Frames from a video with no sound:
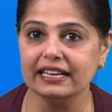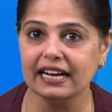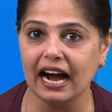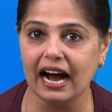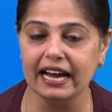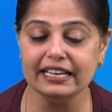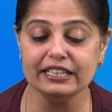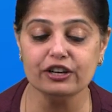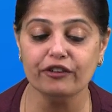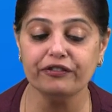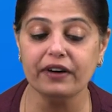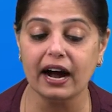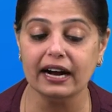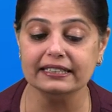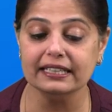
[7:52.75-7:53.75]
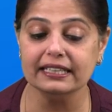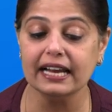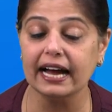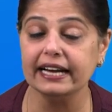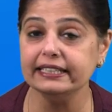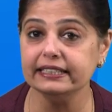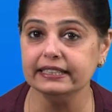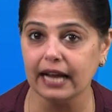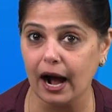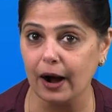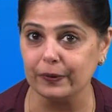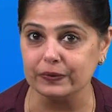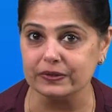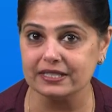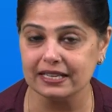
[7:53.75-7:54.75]
kind of underlined
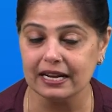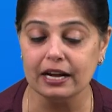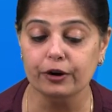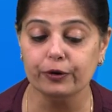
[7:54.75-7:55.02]
nouns.